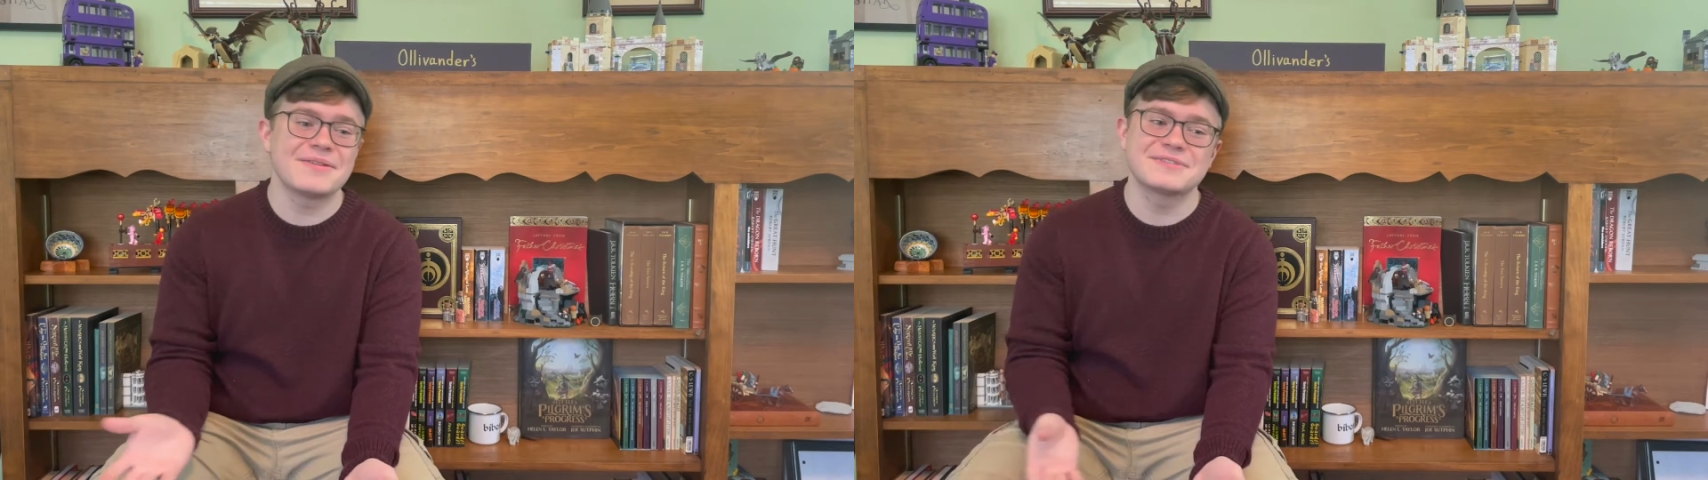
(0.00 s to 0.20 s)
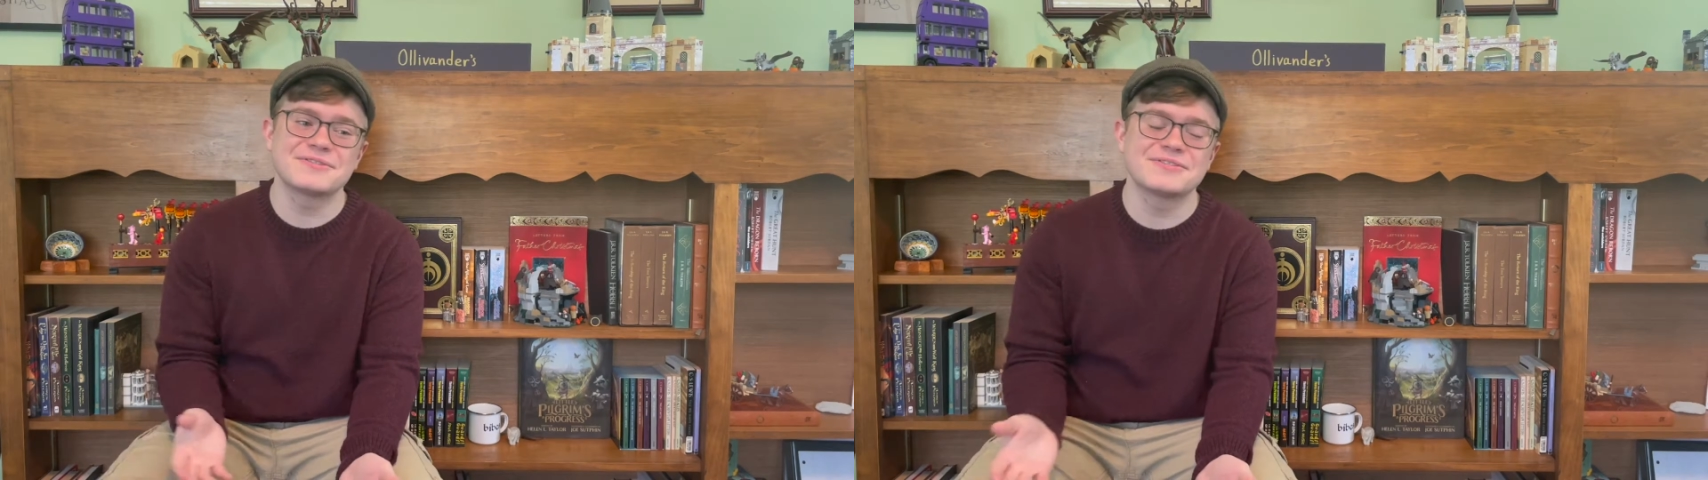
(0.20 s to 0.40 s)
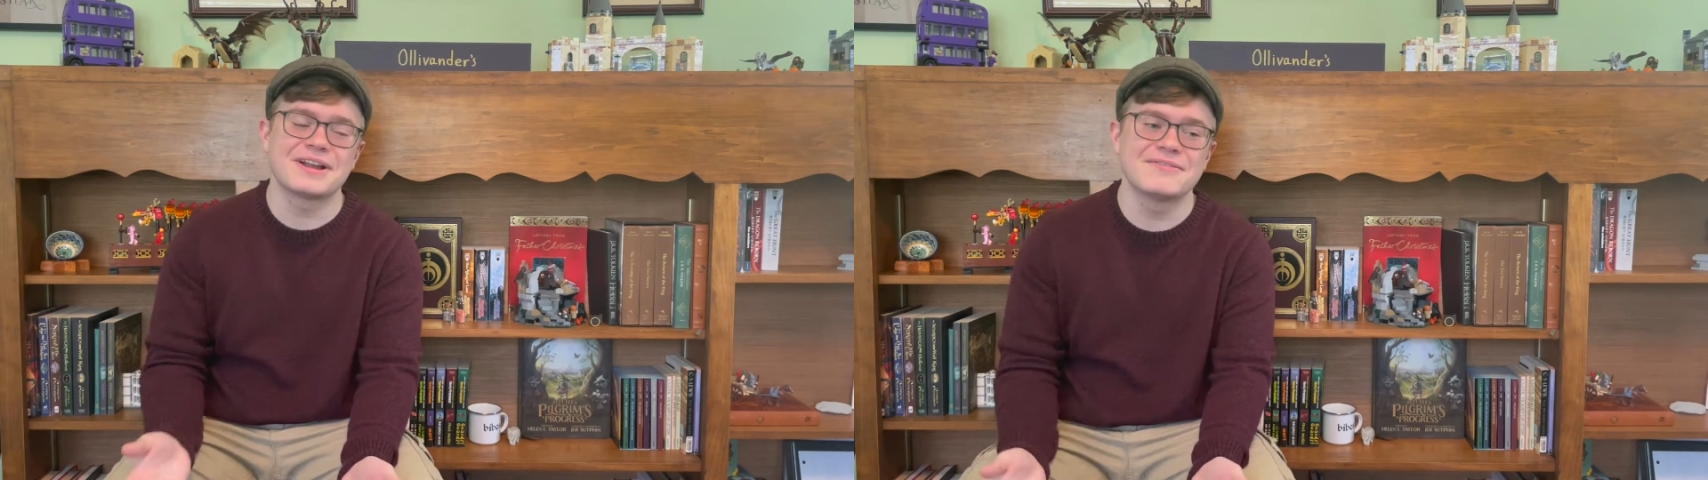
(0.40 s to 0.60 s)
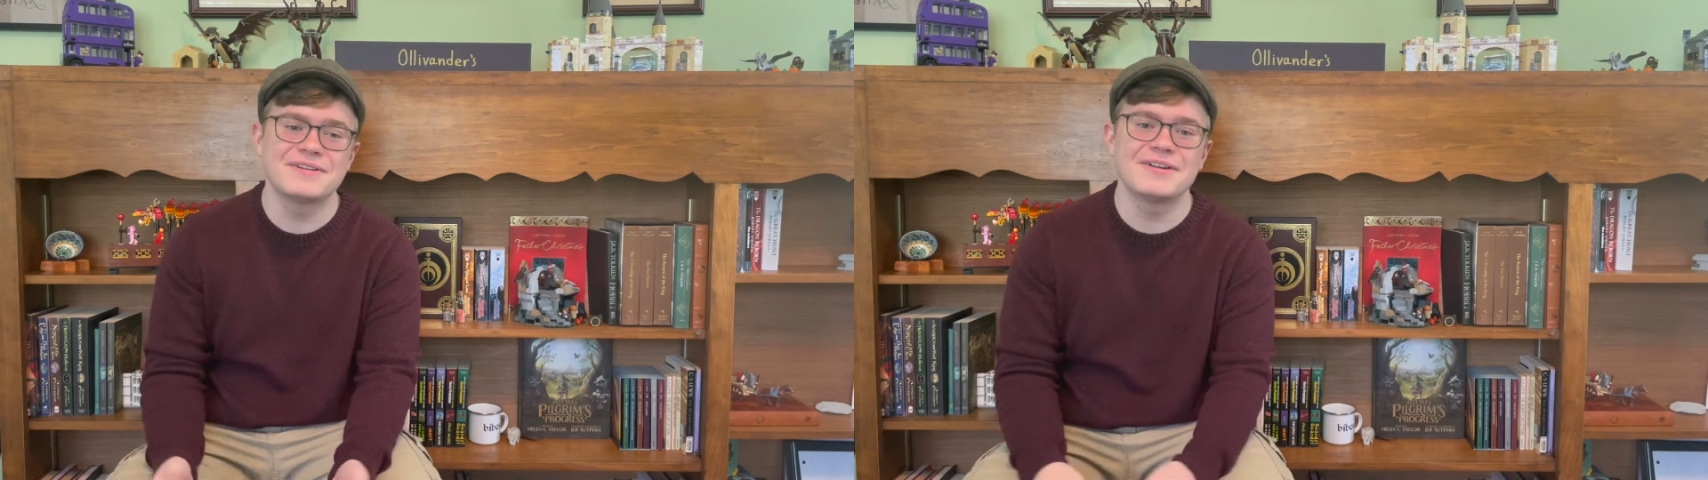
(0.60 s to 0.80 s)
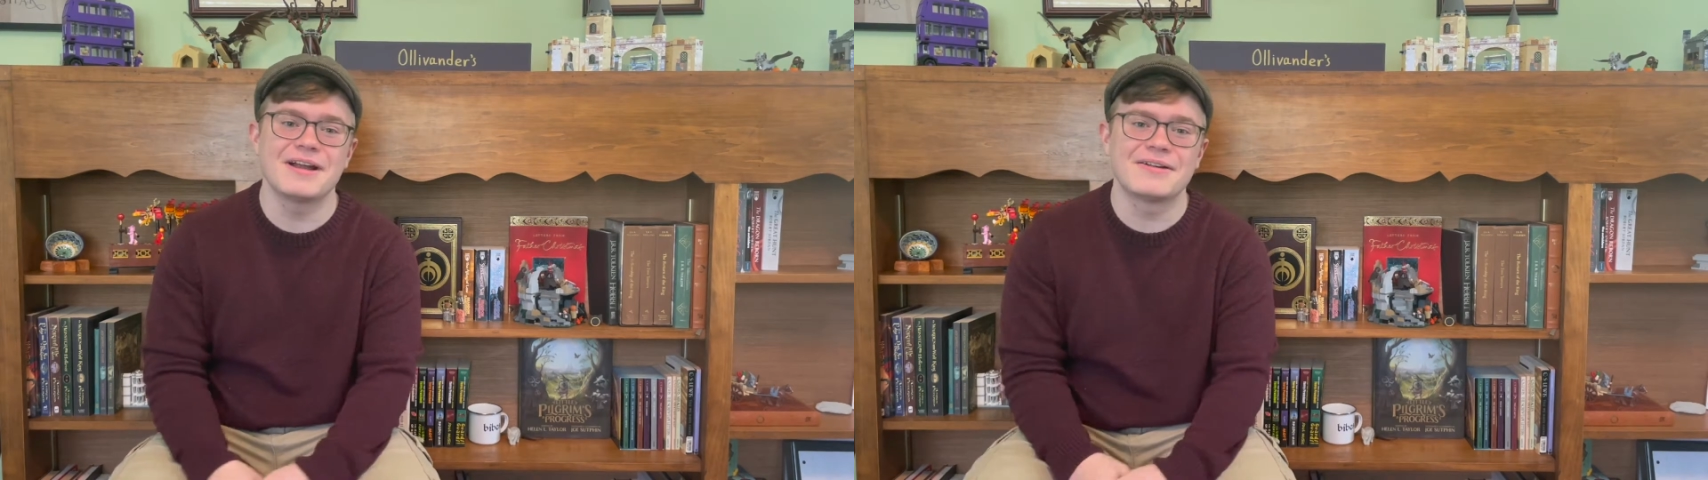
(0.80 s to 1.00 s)
I'm still trying to
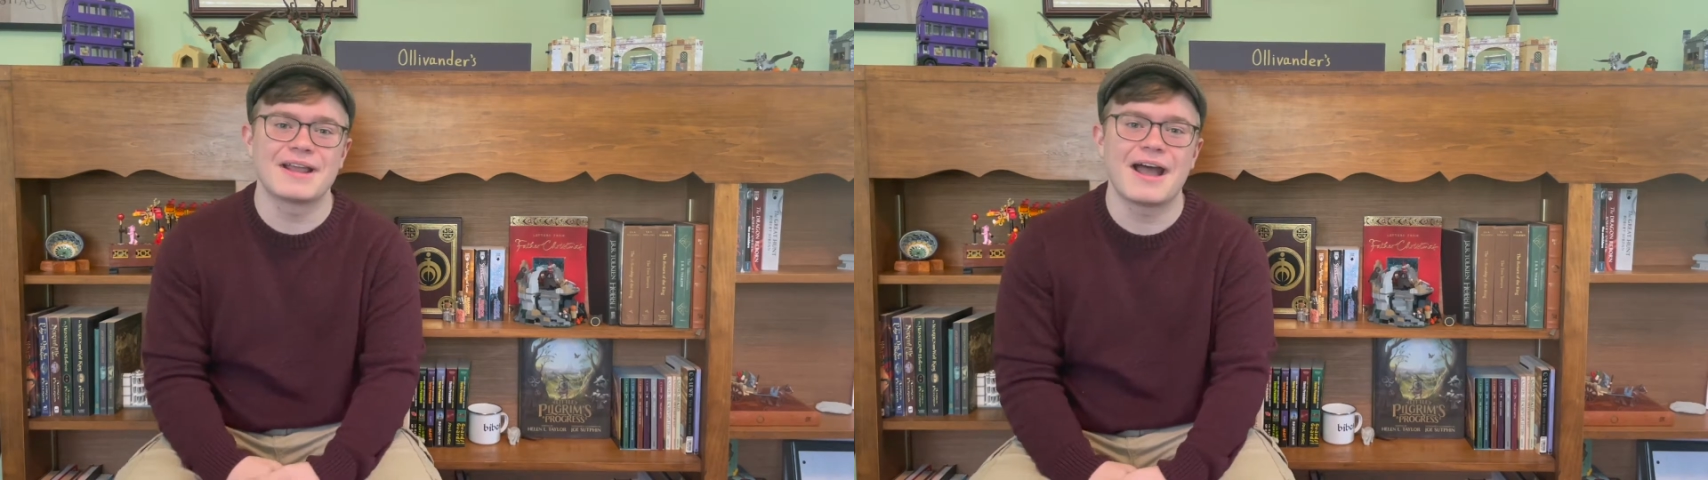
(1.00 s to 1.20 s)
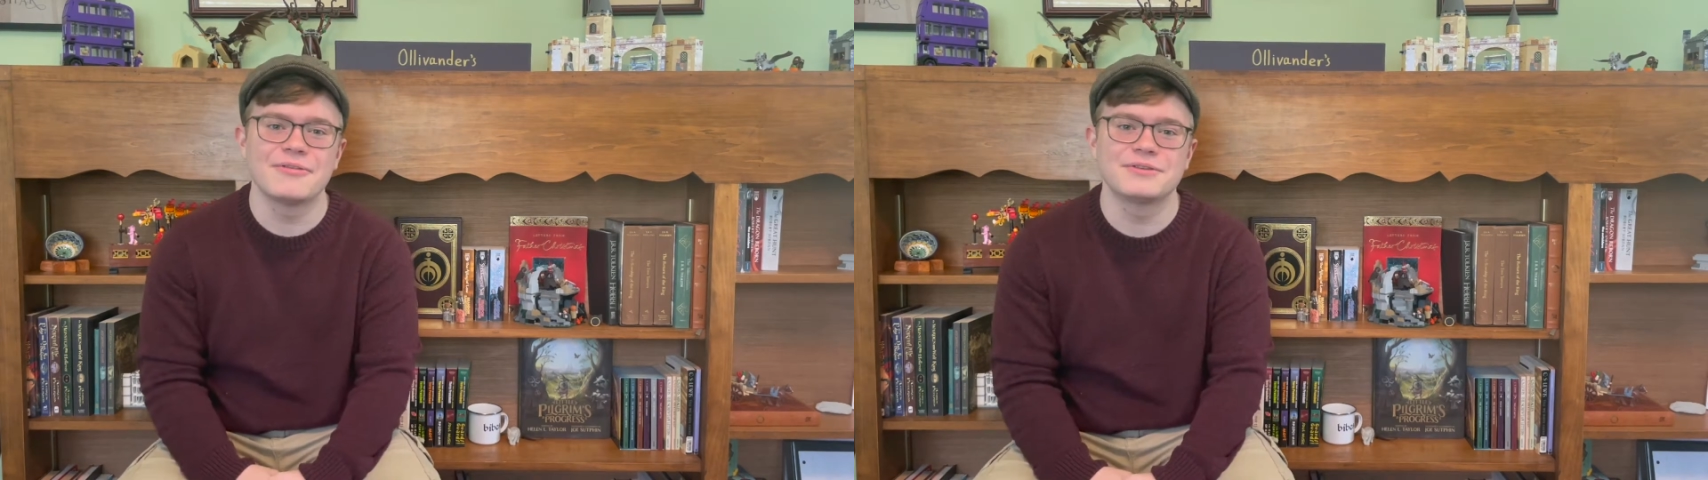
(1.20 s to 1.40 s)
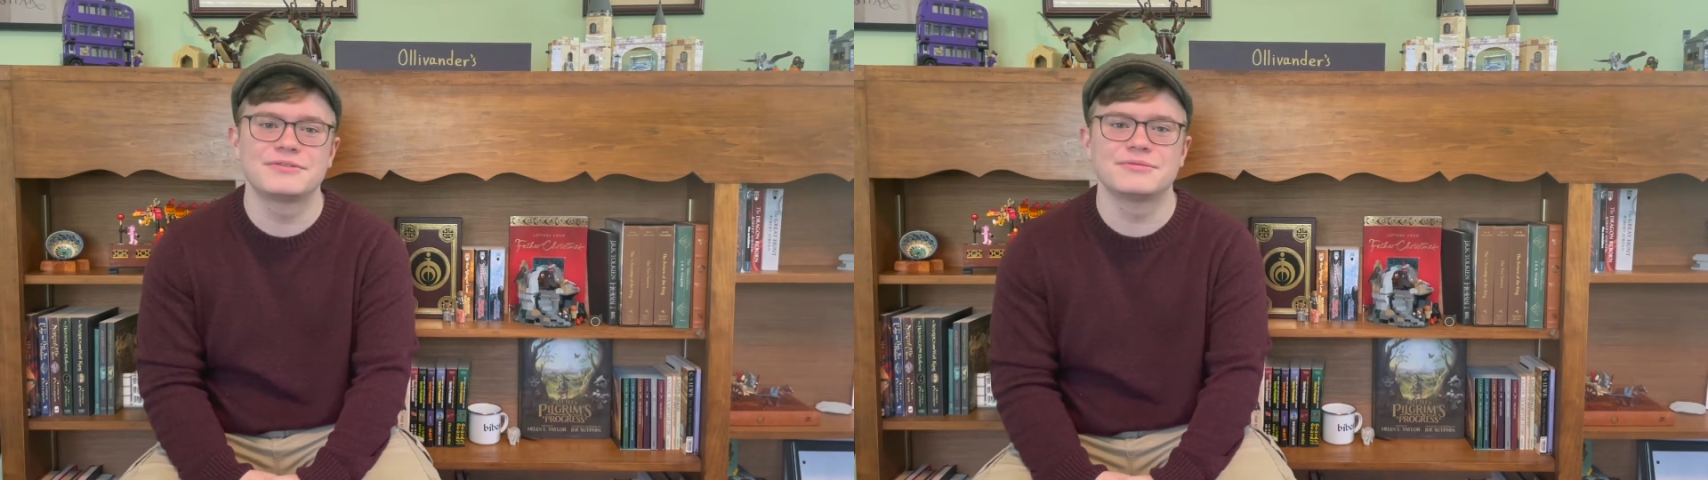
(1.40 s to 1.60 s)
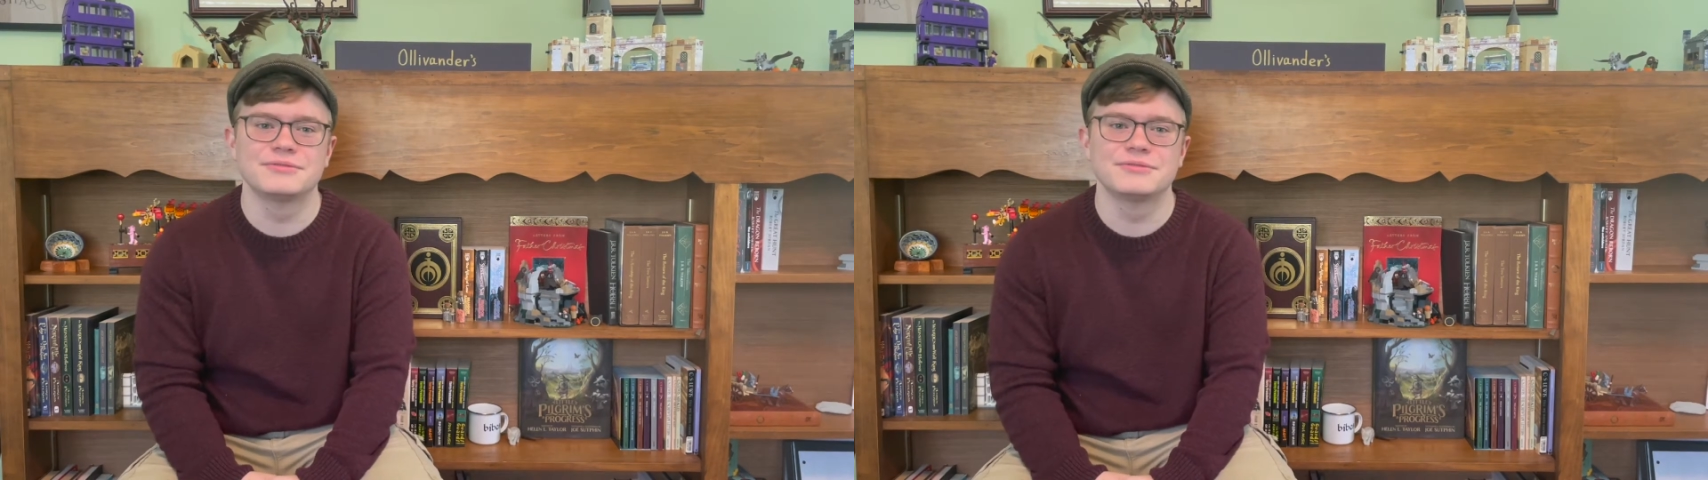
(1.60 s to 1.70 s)
figure out how this